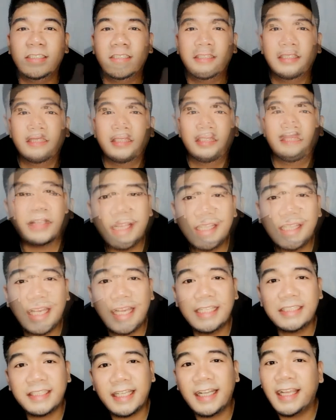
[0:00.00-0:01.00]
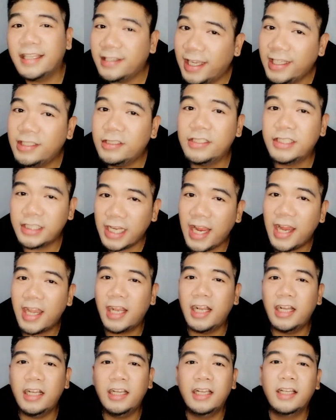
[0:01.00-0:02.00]
Now I realize that I like to
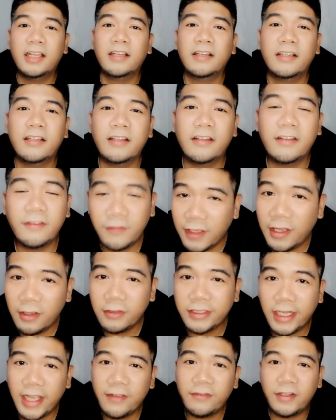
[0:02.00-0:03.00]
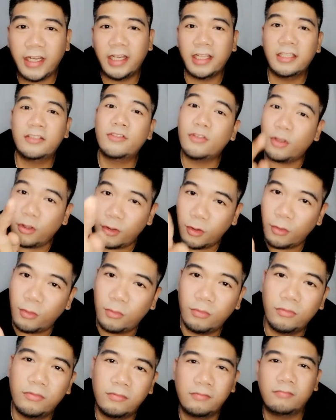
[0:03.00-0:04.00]
share the video that I created to you.